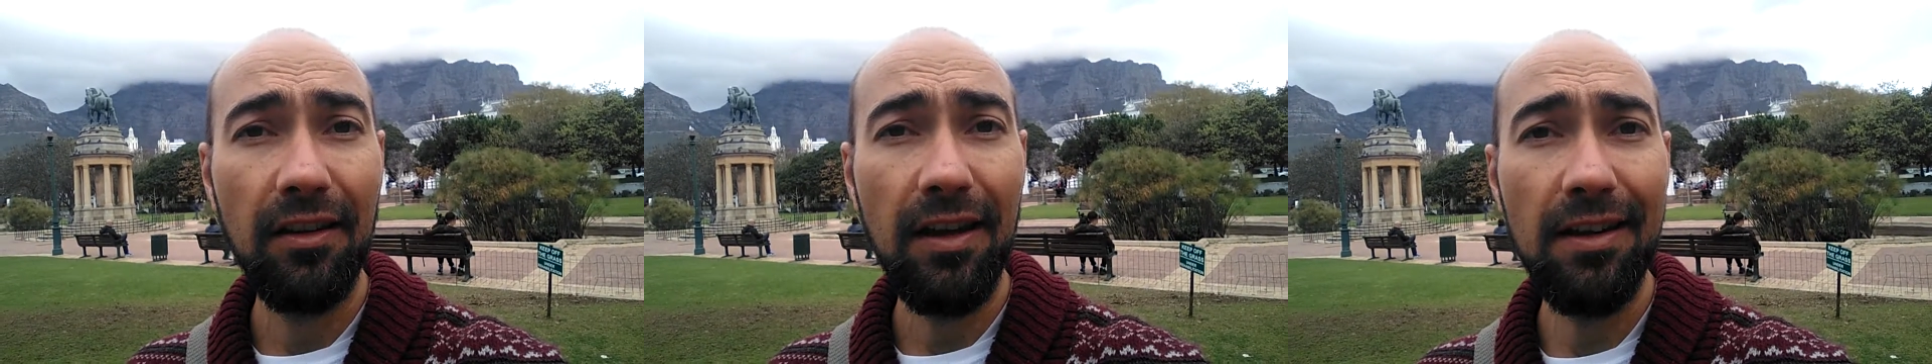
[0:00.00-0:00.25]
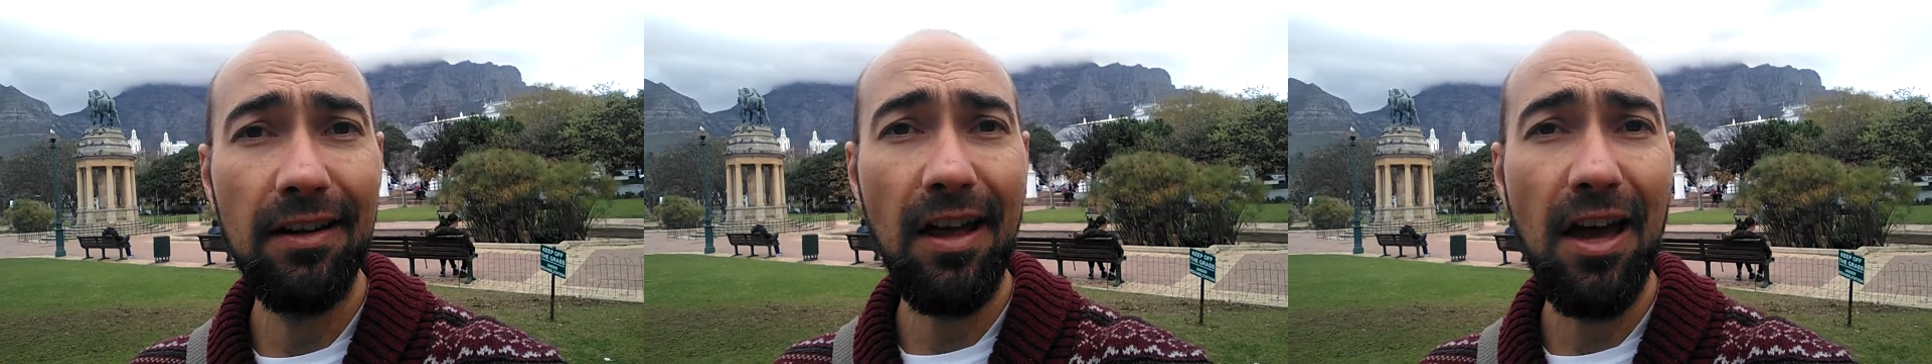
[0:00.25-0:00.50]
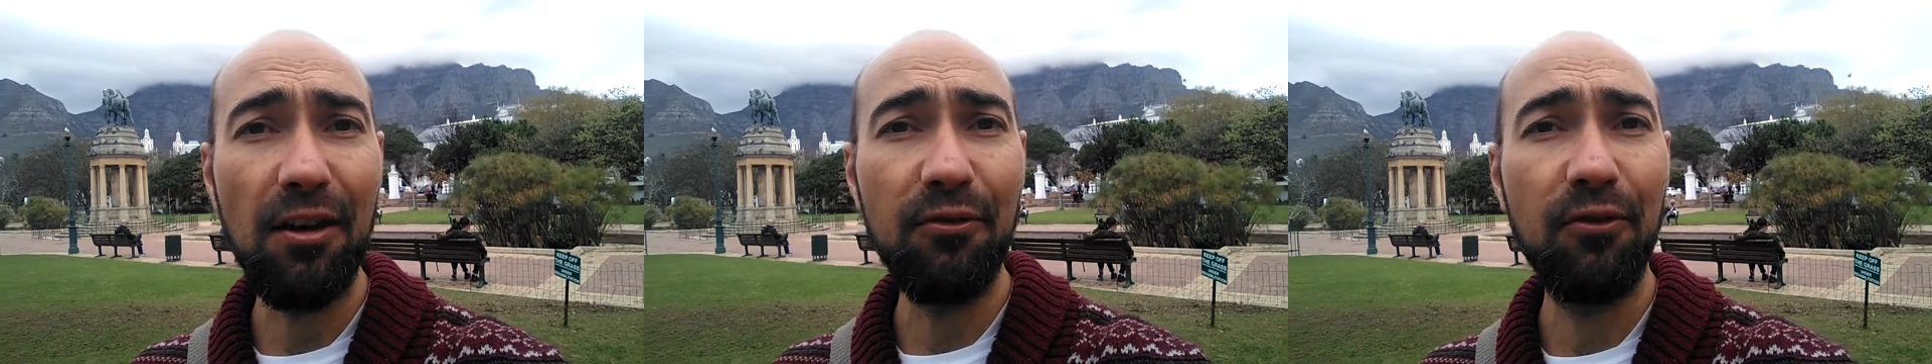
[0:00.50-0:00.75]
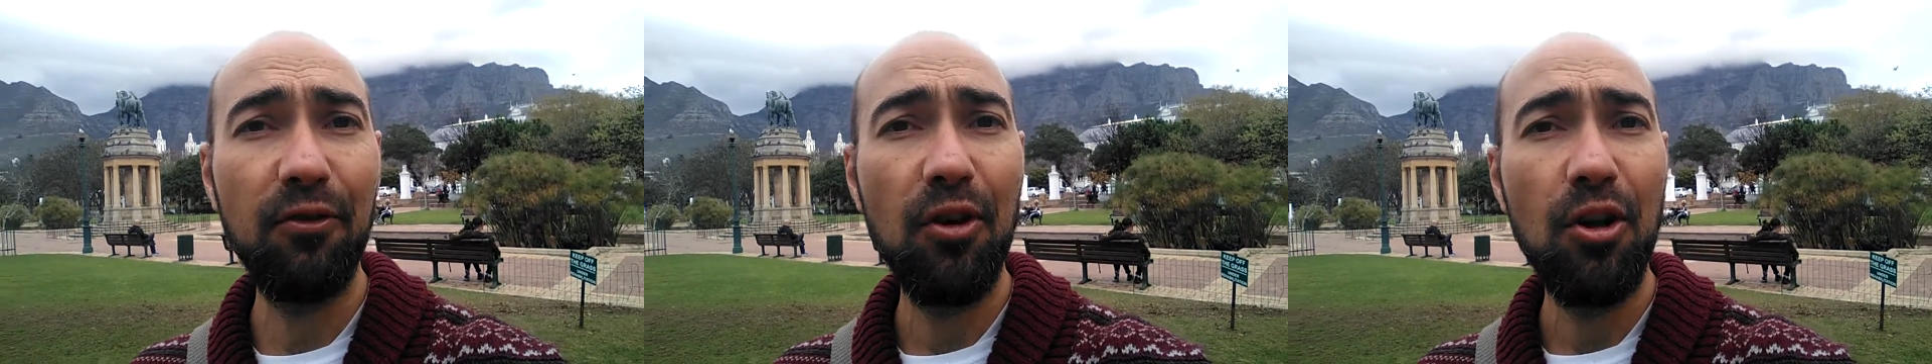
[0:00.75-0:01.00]
In
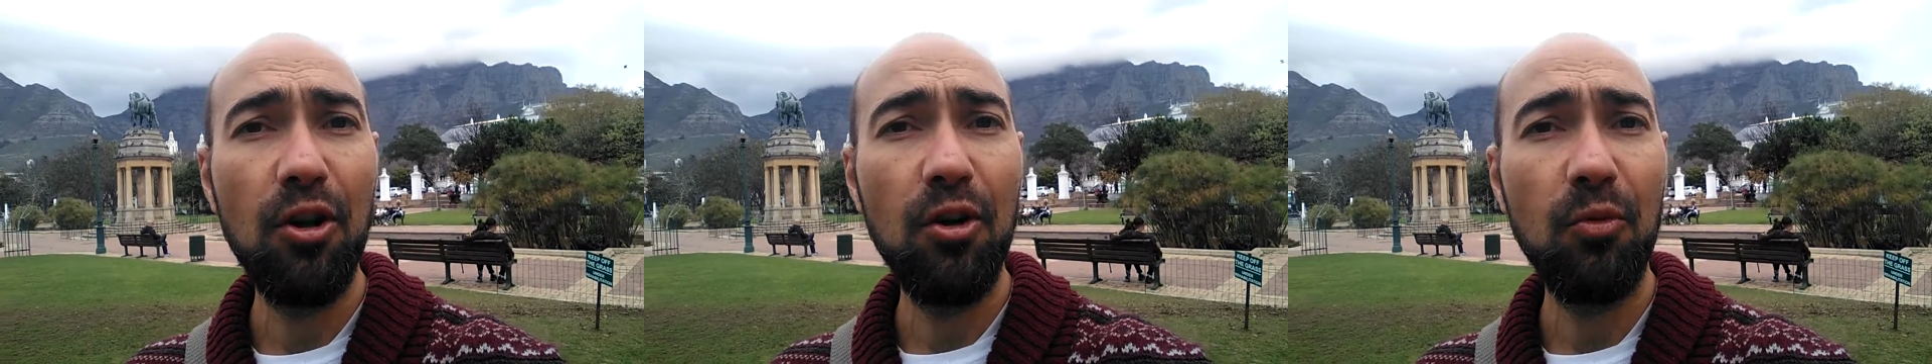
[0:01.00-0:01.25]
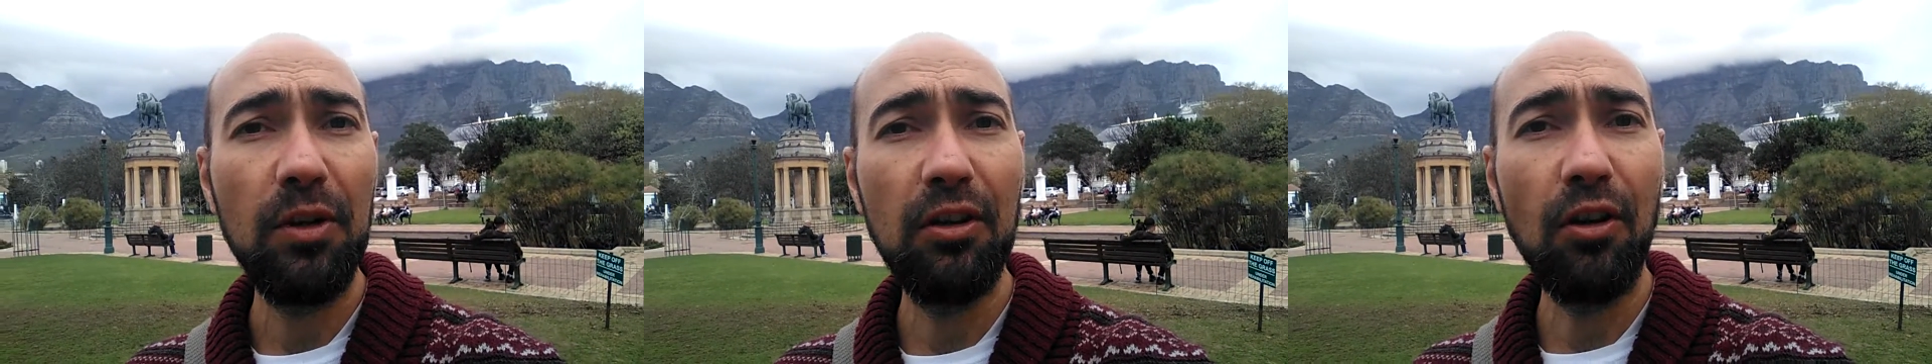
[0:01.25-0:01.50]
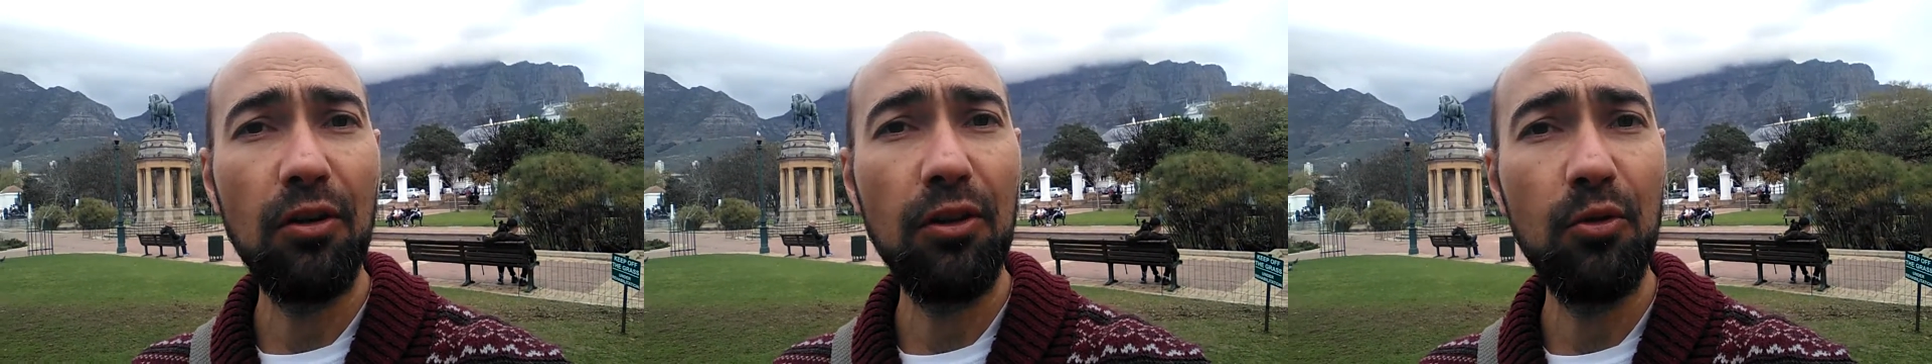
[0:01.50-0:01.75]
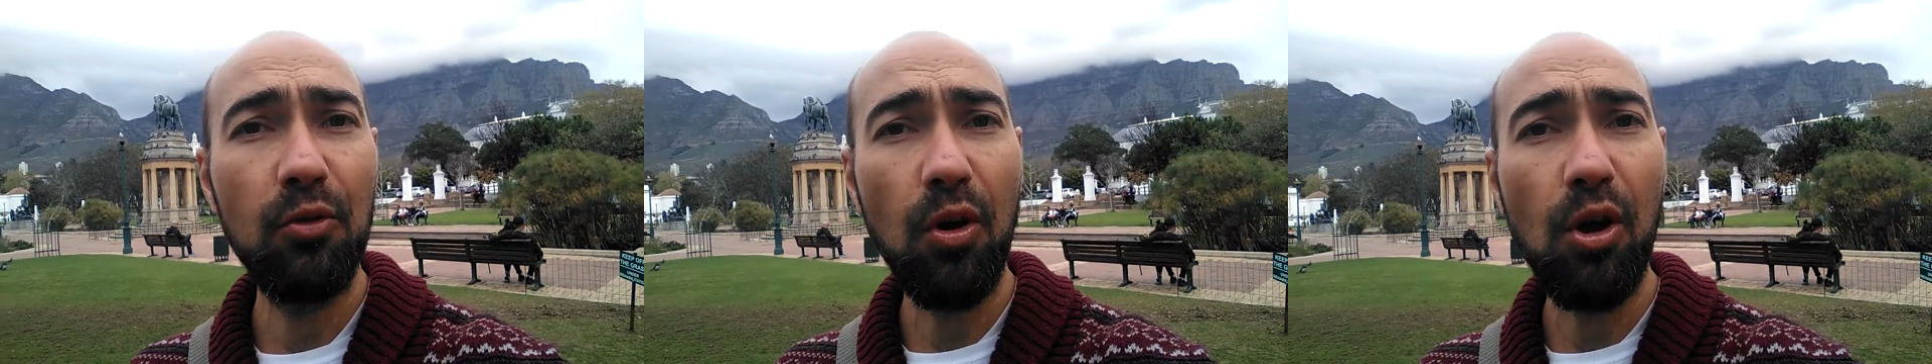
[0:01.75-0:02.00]
life, we go
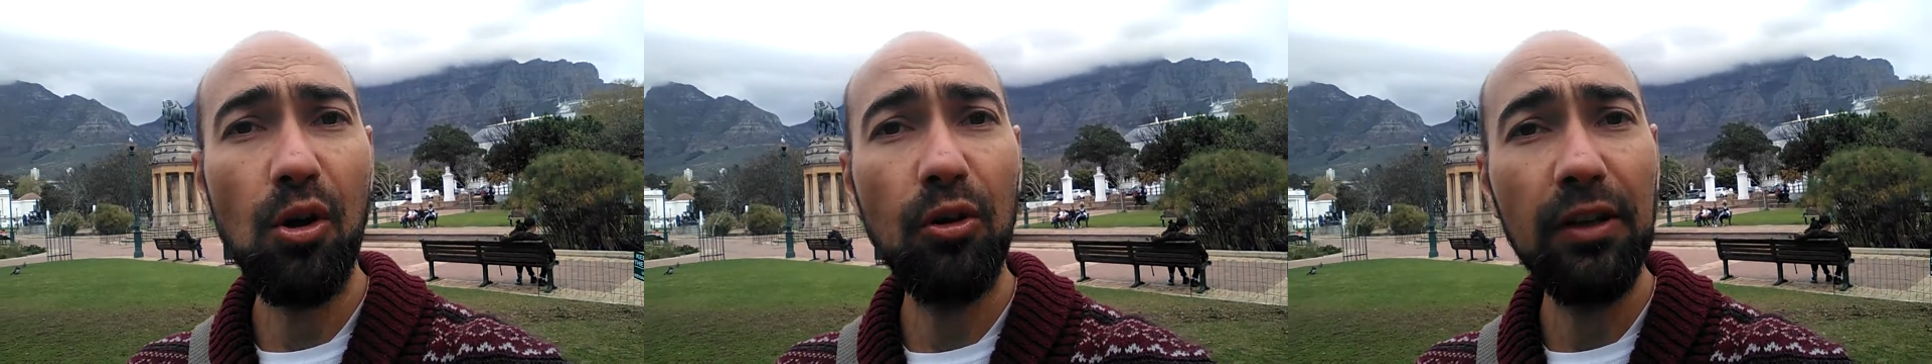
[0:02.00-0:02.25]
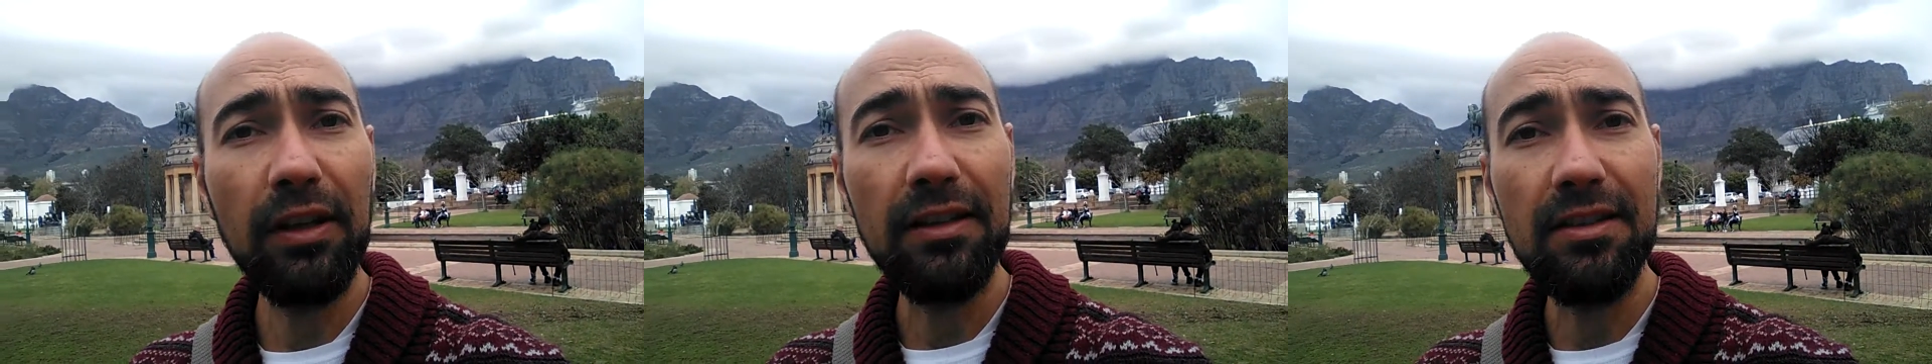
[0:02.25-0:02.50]
through holding